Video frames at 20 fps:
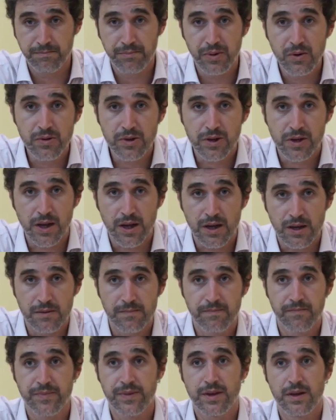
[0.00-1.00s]

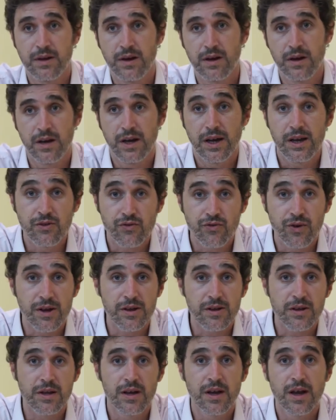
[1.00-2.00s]
boosting uh,
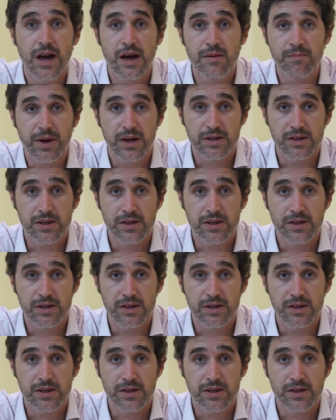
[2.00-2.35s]
interest and